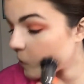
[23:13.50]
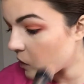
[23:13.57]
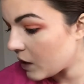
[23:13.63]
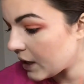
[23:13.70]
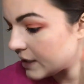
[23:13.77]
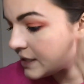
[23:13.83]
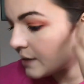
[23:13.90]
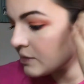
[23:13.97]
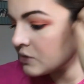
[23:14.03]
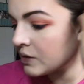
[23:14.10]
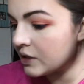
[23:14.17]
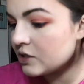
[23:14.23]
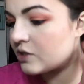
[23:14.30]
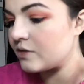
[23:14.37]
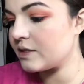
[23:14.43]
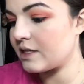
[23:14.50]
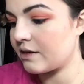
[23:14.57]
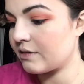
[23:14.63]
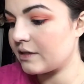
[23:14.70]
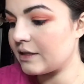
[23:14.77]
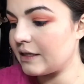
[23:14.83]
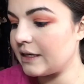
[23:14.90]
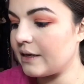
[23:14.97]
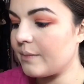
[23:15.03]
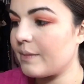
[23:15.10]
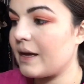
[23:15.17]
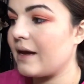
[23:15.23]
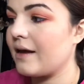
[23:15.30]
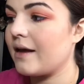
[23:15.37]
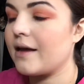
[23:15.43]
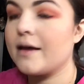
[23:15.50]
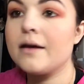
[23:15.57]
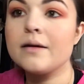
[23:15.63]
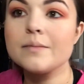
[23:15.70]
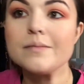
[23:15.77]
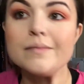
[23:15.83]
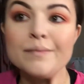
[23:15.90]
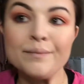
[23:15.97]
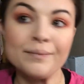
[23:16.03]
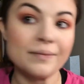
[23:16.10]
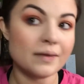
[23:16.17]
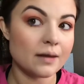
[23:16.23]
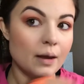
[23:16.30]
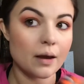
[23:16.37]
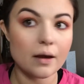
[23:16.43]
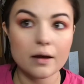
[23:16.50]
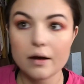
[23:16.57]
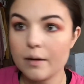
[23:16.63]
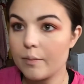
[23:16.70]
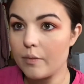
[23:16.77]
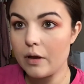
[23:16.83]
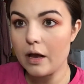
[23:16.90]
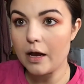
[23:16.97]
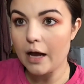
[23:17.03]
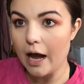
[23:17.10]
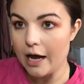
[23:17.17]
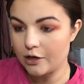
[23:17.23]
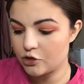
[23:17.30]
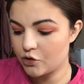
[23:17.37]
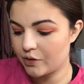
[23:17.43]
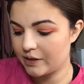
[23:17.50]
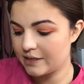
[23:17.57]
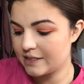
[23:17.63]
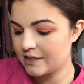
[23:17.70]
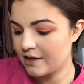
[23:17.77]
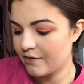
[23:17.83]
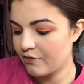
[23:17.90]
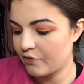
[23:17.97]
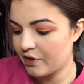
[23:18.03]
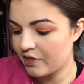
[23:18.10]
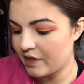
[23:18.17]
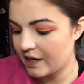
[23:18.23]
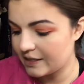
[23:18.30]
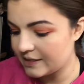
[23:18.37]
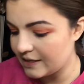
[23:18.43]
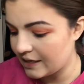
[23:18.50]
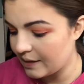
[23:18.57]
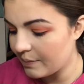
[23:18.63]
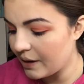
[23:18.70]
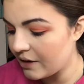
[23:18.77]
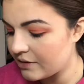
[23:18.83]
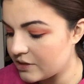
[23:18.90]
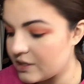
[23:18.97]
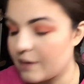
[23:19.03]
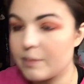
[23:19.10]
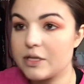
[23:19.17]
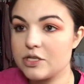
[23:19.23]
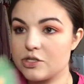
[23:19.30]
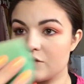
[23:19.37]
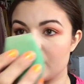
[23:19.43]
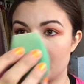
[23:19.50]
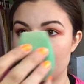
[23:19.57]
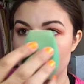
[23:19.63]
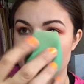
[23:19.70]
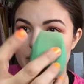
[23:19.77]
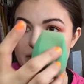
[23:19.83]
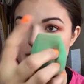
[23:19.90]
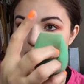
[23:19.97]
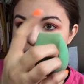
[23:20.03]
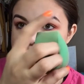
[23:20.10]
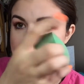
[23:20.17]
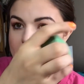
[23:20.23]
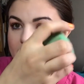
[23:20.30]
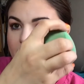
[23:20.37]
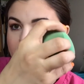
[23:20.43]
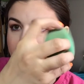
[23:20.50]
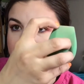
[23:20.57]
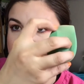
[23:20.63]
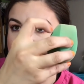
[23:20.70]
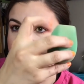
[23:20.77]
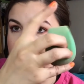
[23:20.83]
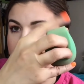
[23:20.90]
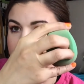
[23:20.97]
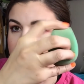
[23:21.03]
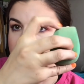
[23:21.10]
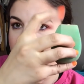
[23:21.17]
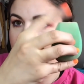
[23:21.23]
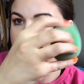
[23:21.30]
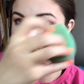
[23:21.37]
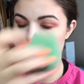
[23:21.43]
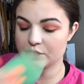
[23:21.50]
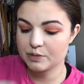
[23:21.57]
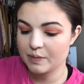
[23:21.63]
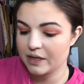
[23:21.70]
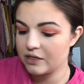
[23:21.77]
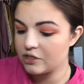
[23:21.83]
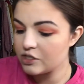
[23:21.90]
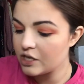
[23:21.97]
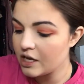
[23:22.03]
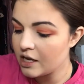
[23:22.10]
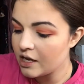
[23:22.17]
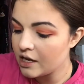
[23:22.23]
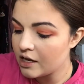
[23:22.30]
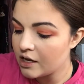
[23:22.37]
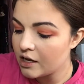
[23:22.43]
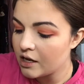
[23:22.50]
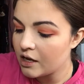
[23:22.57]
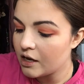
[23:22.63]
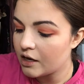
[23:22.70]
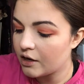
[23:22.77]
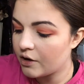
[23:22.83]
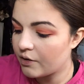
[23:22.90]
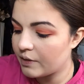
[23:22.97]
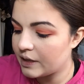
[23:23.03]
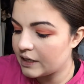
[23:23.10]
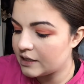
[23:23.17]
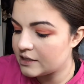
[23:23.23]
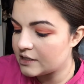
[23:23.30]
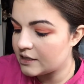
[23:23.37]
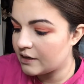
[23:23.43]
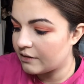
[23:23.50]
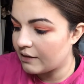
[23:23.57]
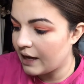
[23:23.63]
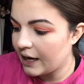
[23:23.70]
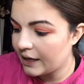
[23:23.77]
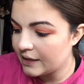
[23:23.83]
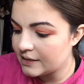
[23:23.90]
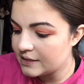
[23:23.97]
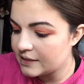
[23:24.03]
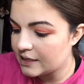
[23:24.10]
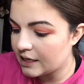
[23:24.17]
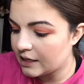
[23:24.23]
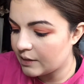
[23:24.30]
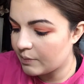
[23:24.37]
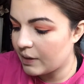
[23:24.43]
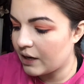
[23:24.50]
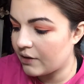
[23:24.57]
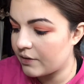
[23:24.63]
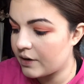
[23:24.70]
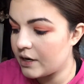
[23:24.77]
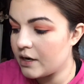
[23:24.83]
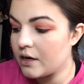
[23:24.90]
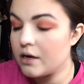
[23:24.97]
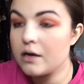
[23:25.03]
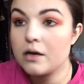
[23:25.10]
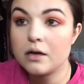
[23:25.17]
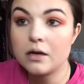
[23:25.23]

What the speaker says: a lot of times what I'll do is I'll clean up my contour and stuff with a setting powder. So I'm going to do that with this. I love this side of the Eco Tool sponge. Going into the Lock-It setting powder.